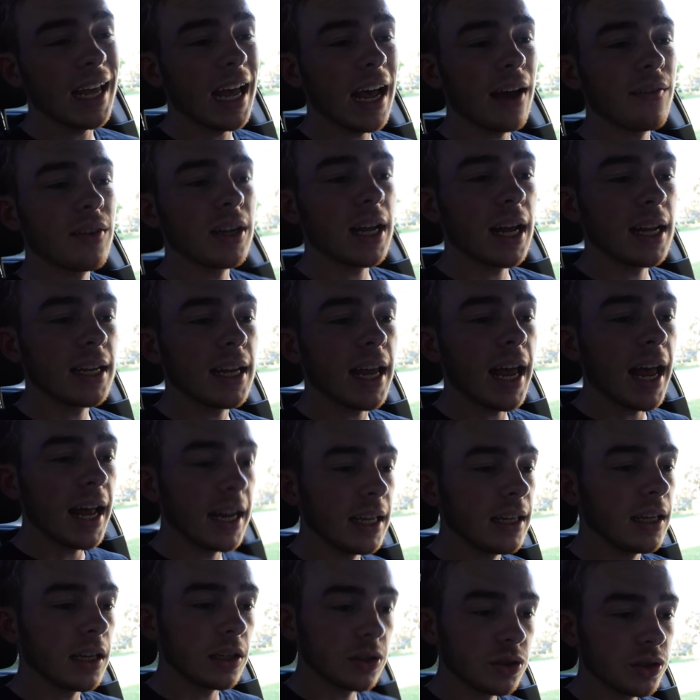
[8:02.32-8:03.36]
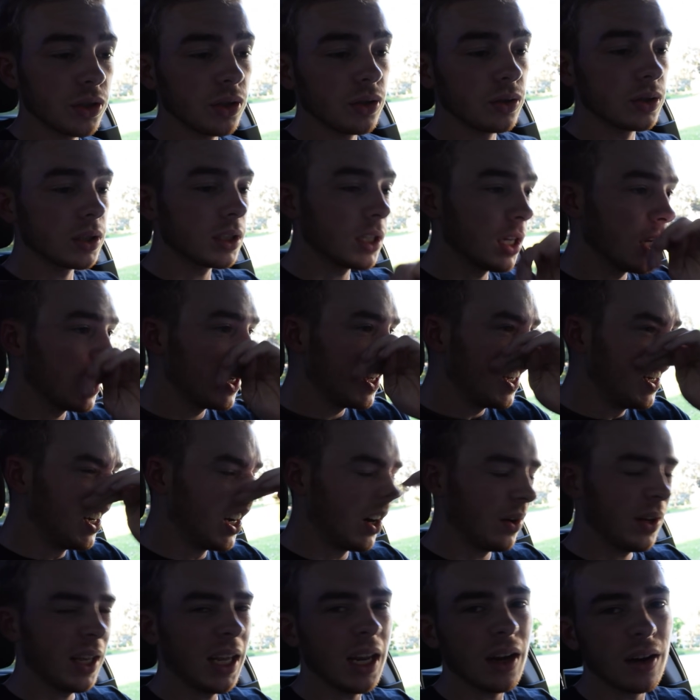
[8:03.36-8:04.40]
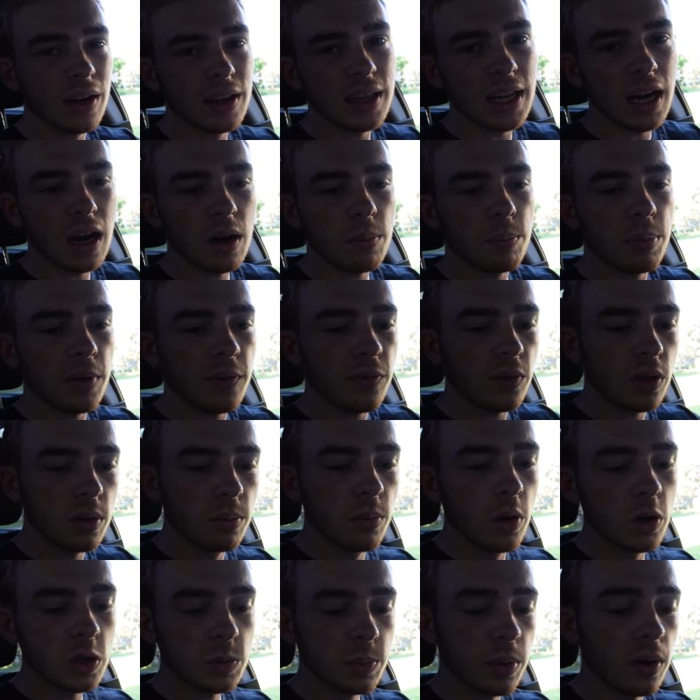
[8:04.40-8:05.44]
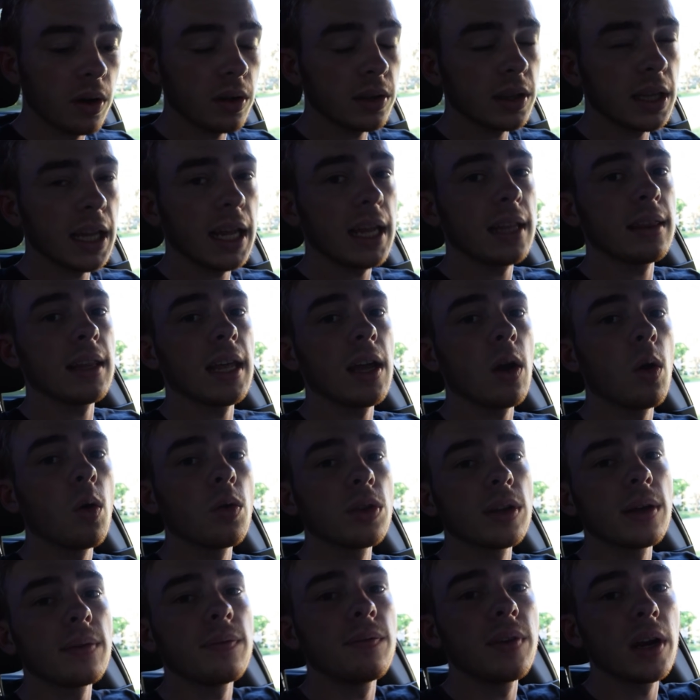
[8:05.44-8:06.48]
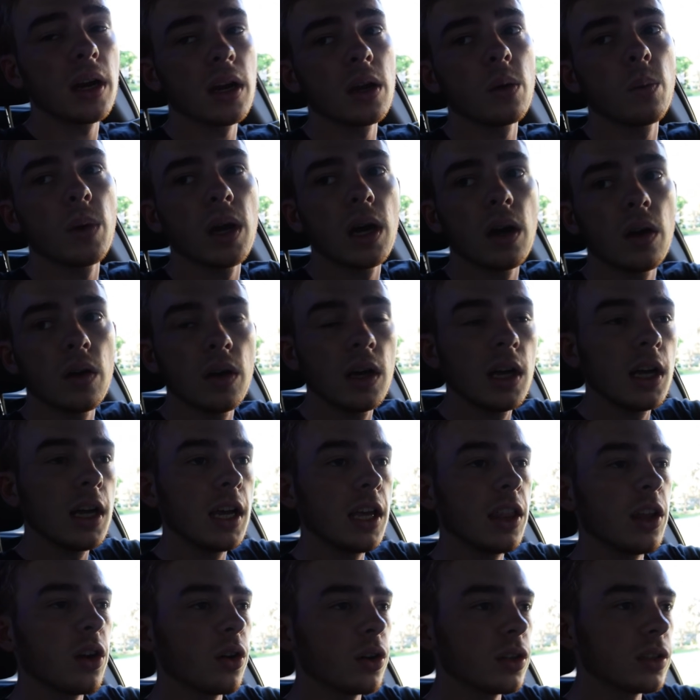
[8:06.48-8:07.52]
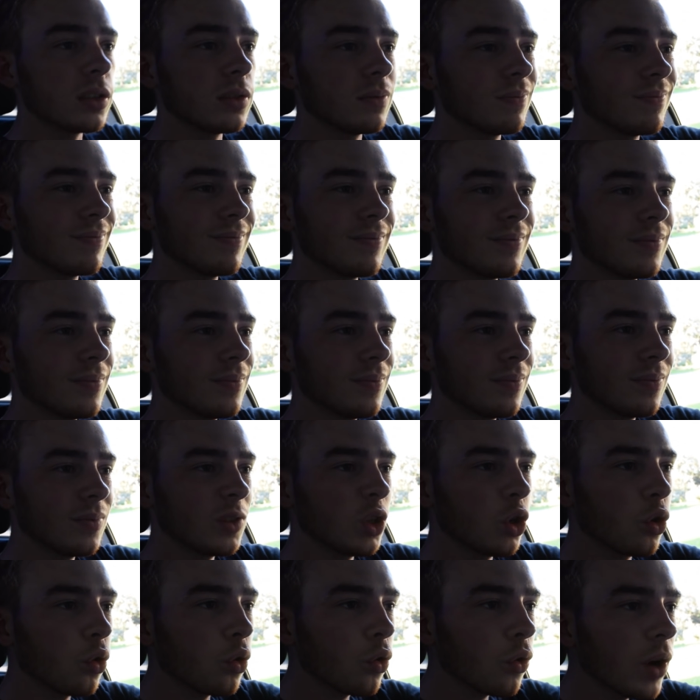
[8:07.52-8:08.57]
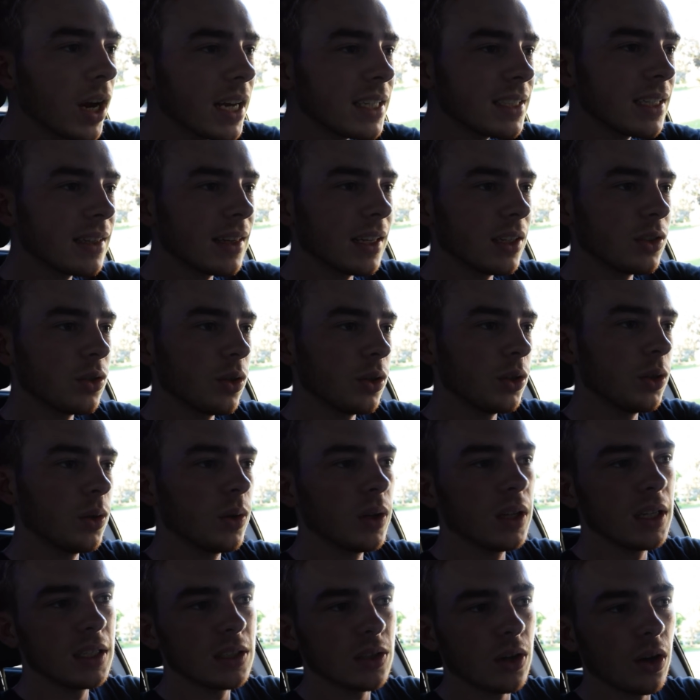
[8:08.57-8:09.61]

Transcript: haven't had any issues, you know, here and there, but for the most part they hold up very well. There are crazy things you can do to these